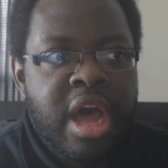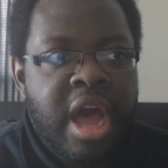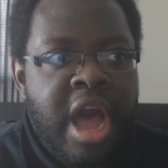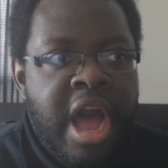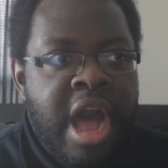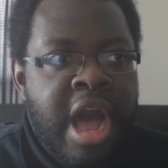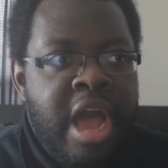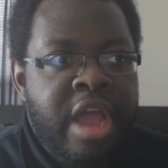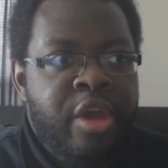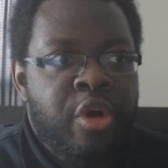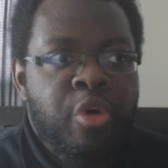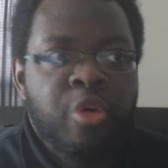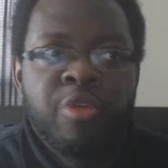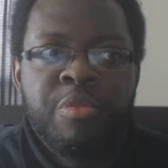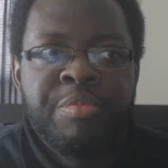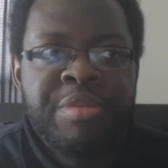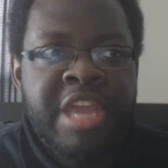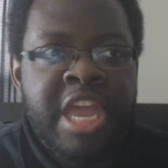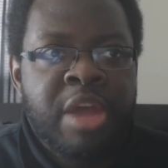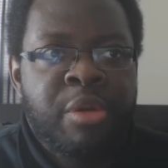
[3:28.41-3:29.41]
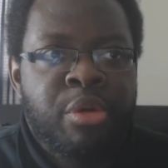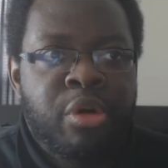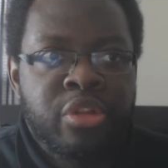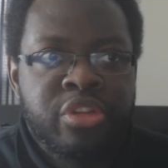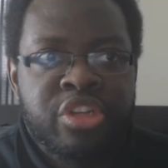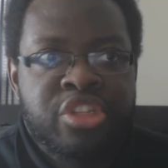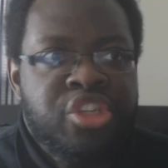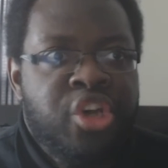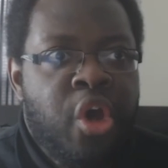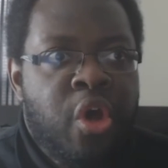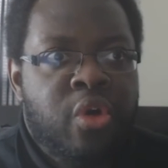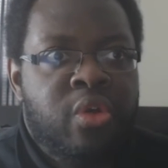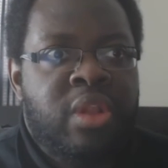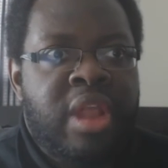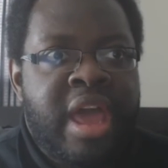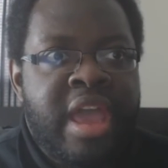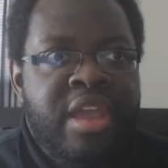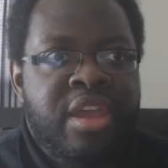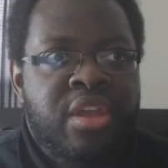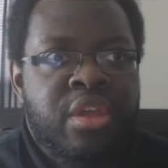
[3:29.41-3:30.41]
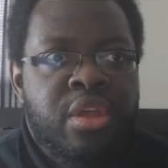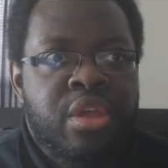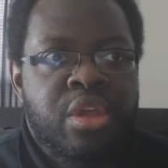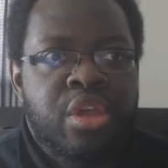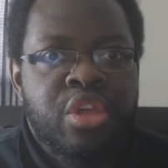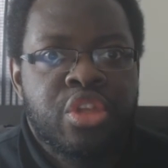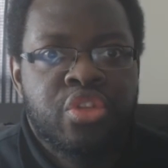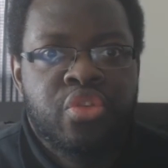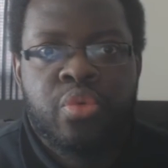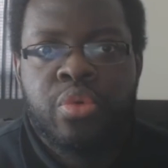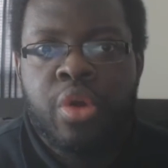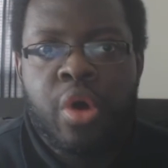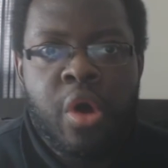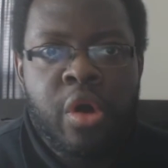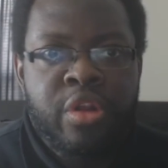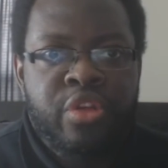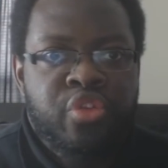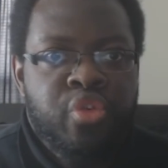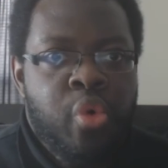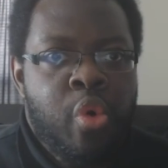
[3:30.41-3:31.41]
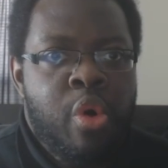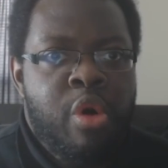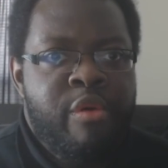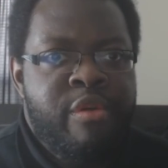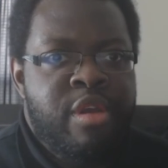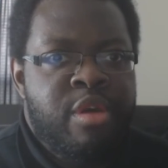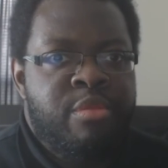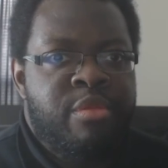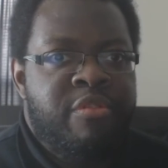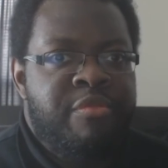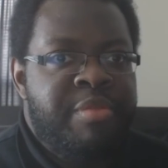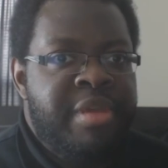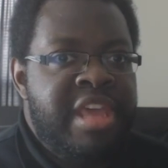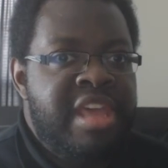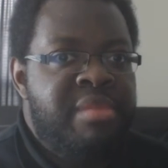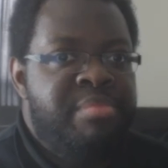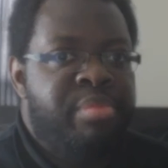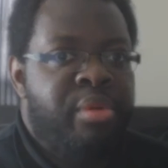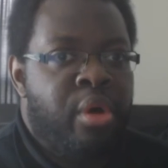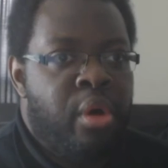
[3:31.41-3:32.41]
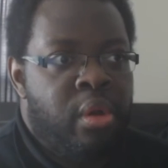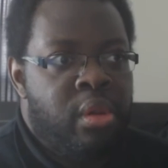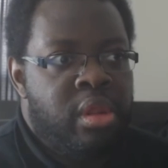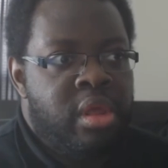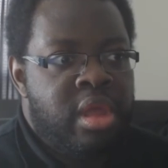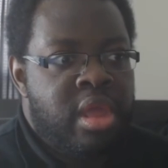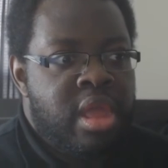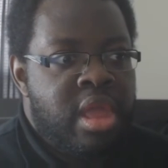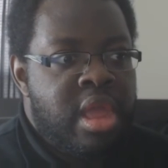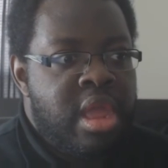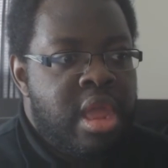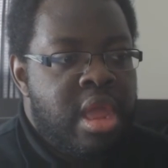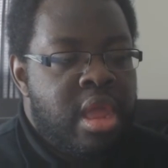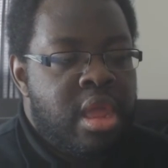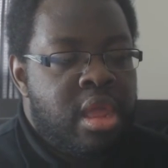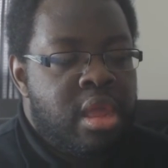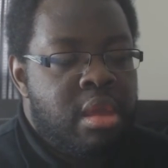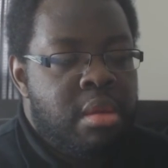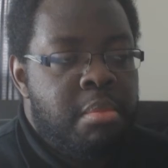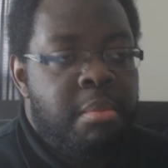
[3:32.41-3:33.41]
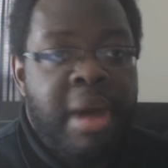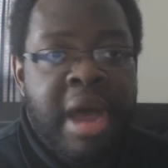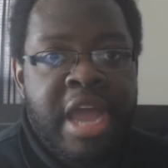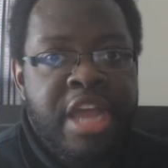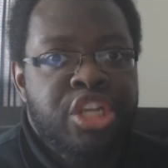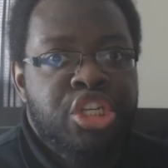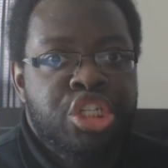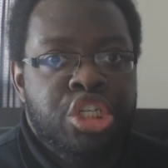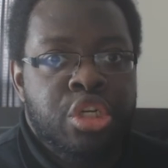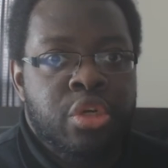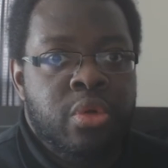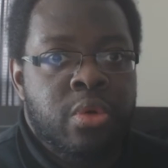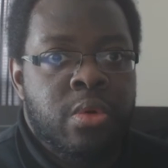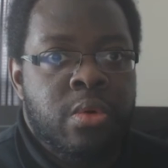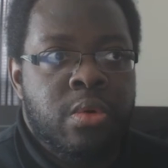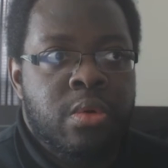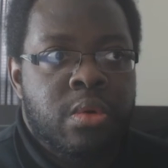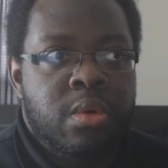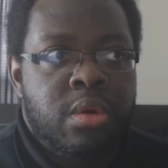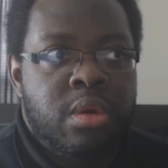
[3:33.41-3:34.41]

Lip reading: I'll be able to talk like to an auditorium of people. Mind you,